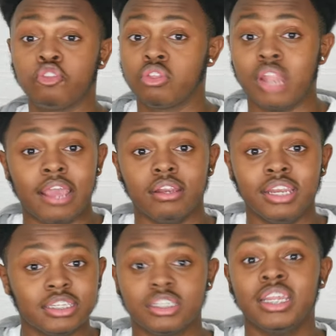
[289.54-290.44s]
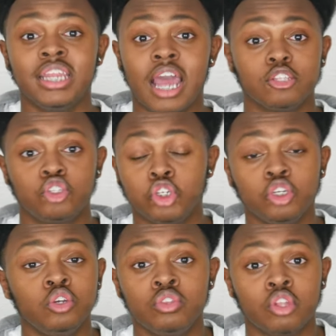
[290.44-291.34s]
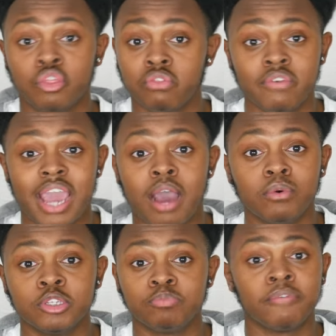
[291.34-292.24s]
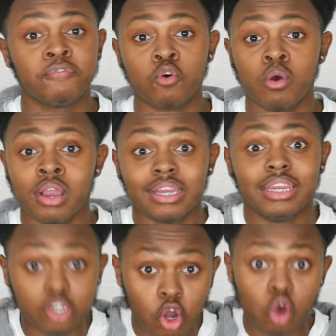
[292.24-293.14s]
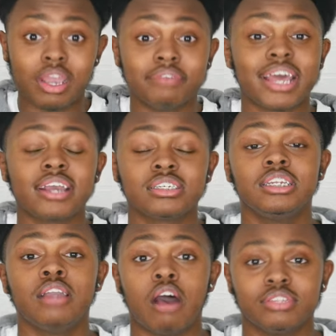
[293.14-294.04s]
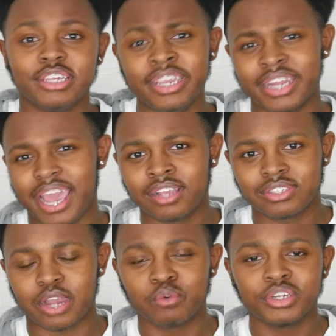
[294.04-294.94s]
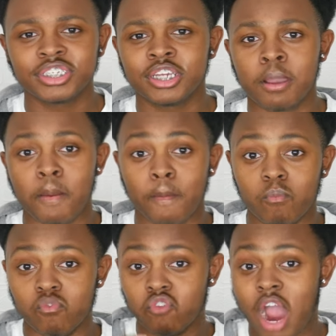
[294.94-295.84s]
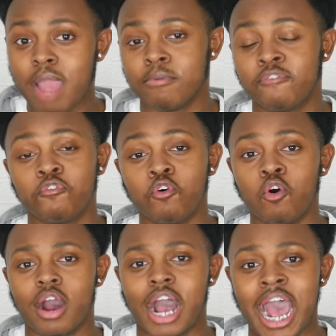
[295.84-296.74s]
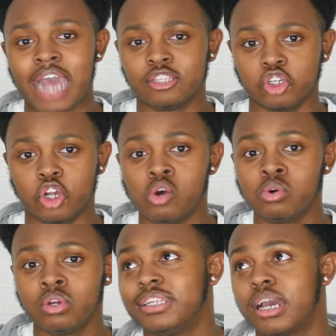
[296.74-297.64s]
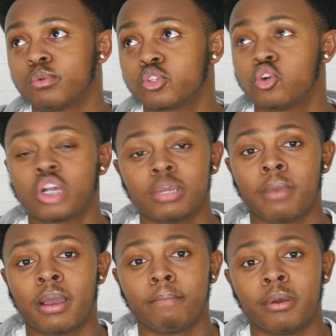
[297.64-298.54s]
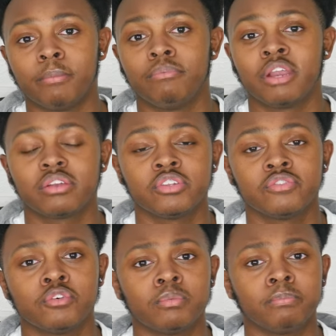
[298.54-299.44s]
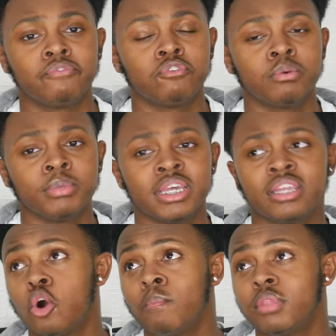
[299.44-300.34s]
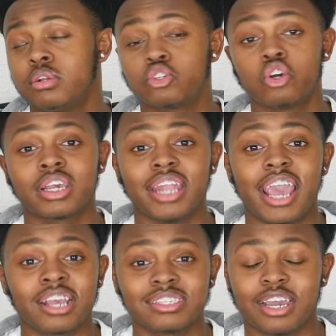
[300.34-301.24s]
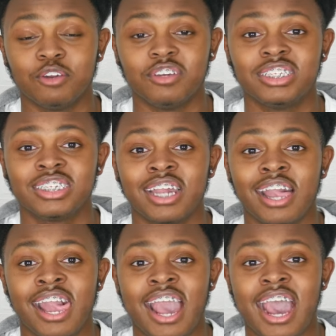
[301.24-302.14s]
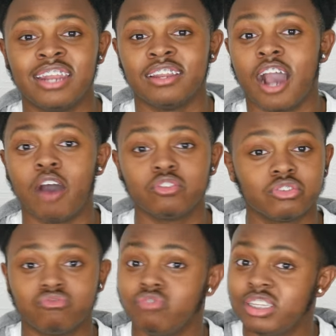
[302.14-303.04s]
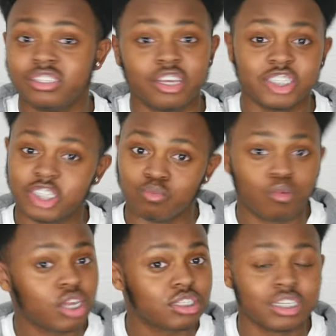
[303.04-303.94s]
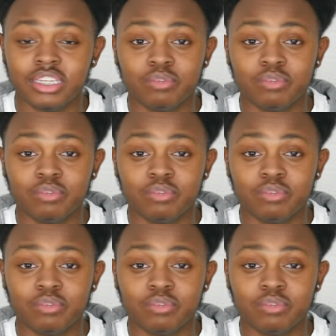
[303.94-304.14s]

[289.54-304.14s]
literally 2 to 3 hours before, no, it was actually, I was eating an egg sandwich, right before I had to go, my dad was cooking my breakfast for me, and he was cooking an egg sandwich, and I was just researching what I